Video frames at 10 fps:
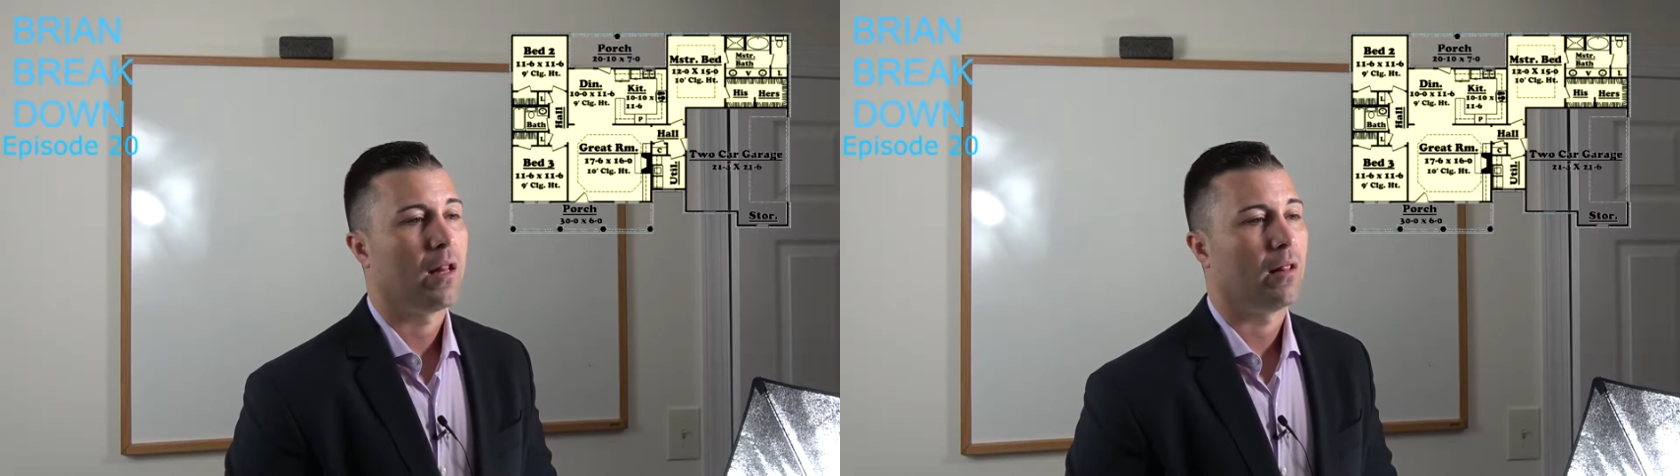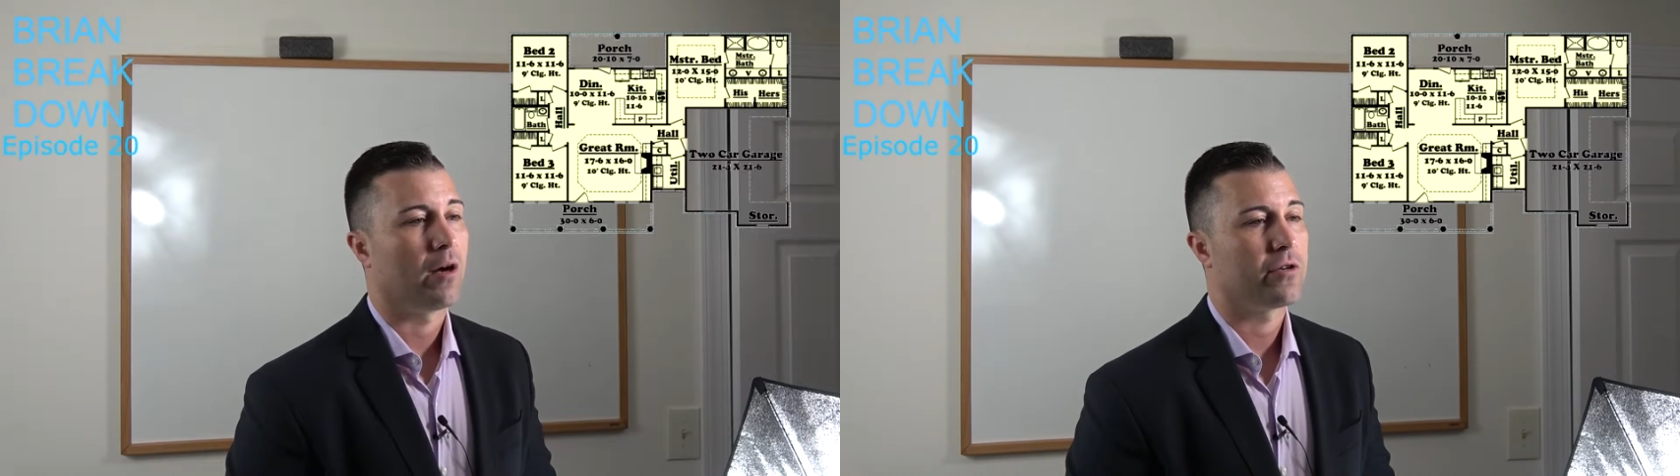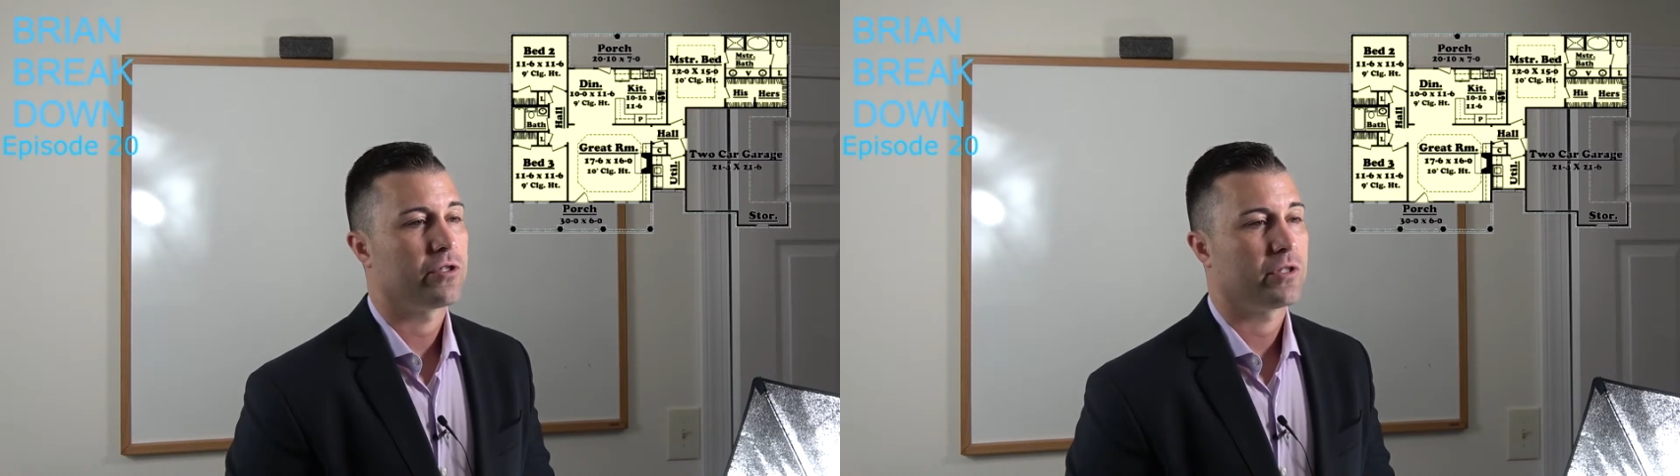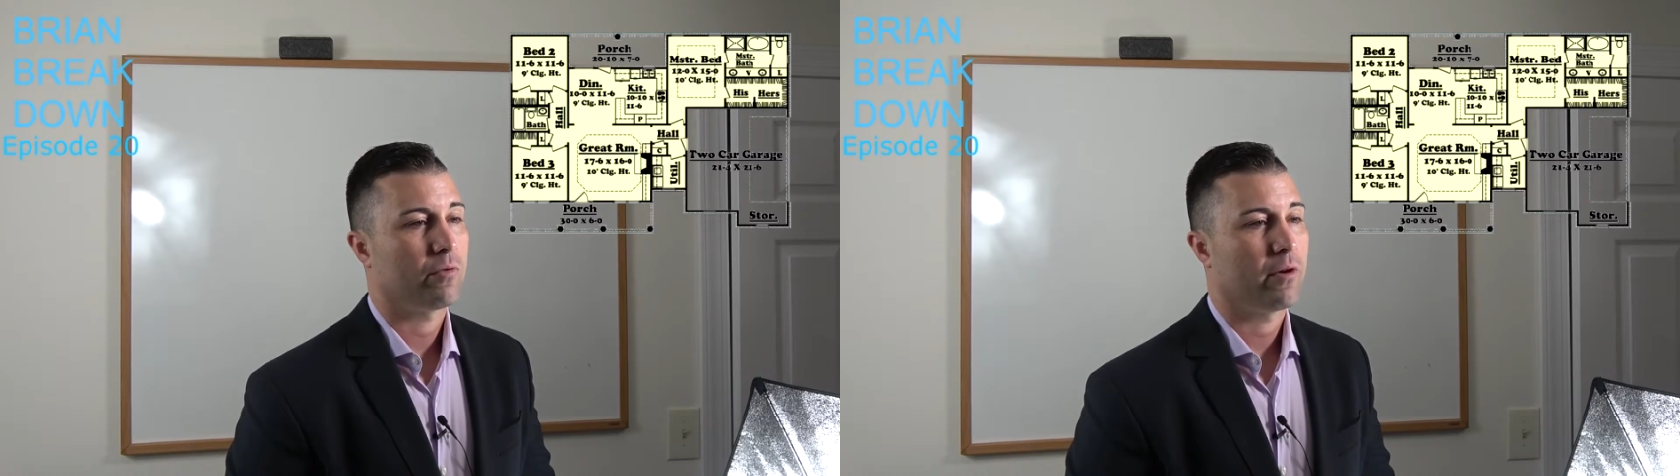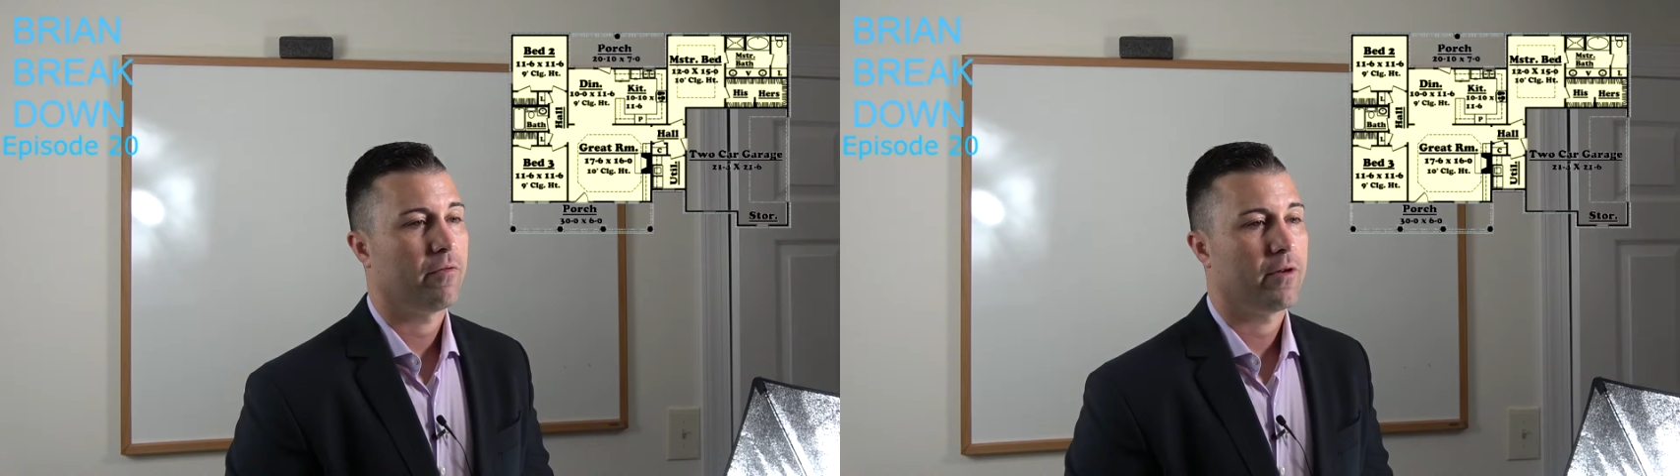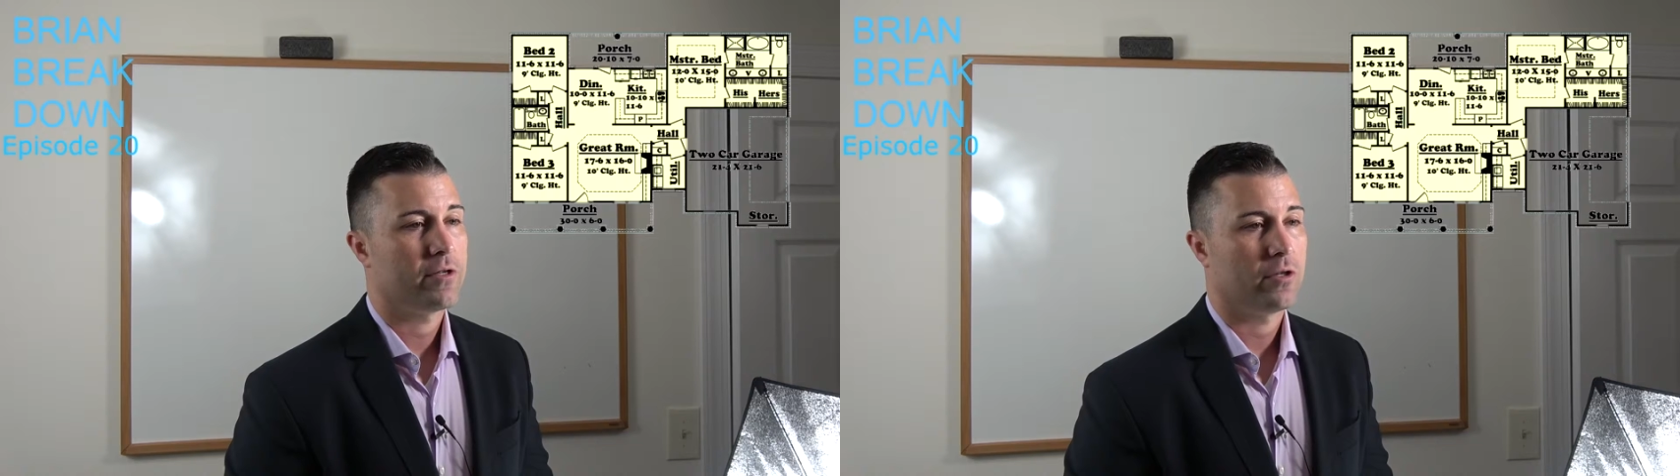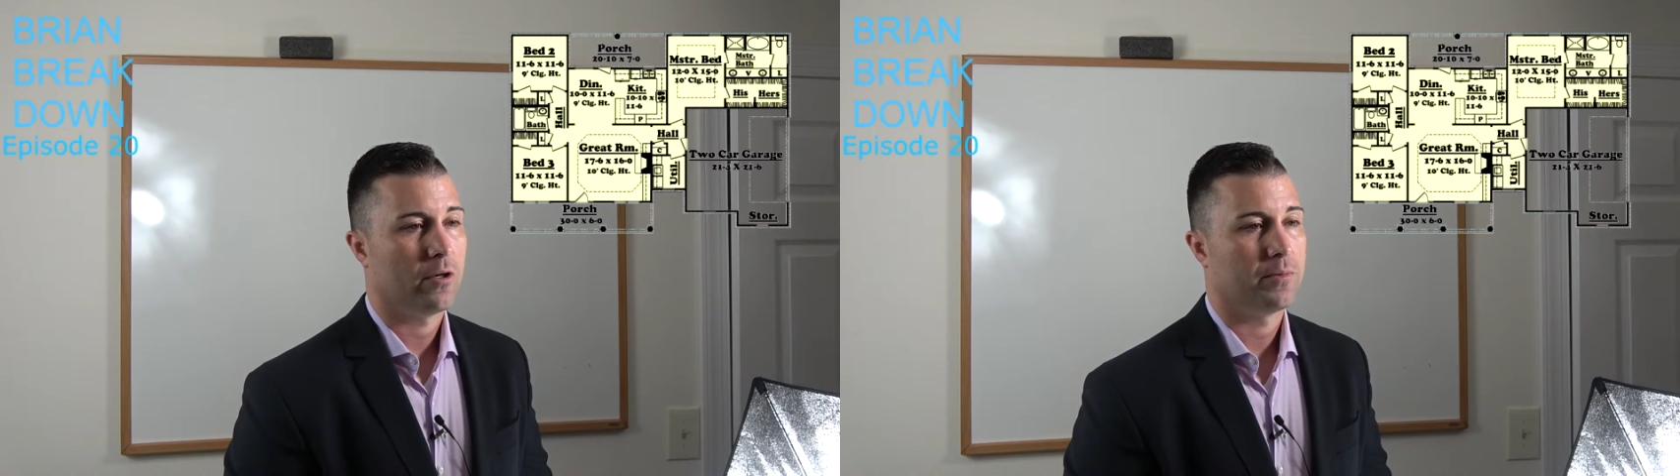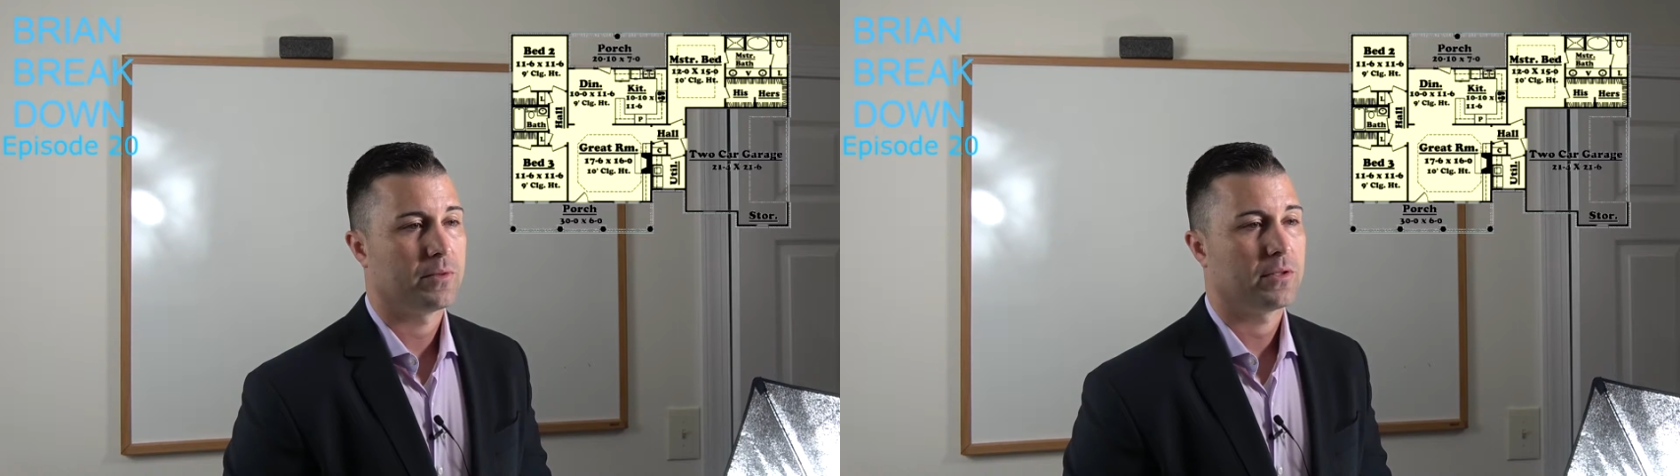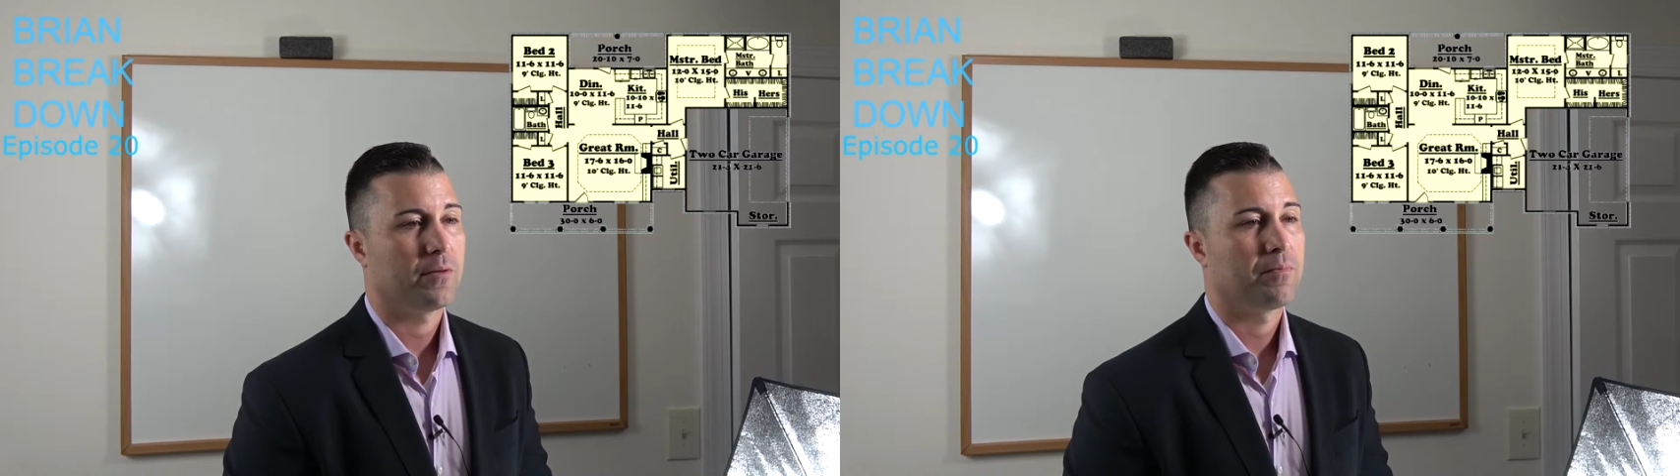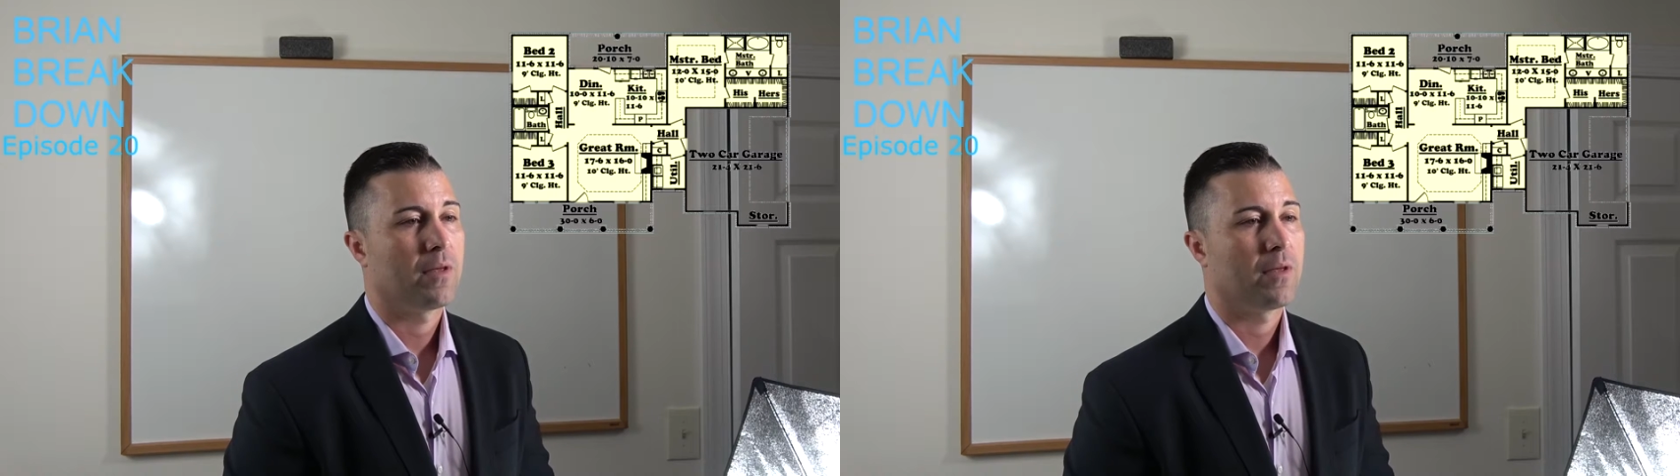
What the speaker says: Larger square footage homes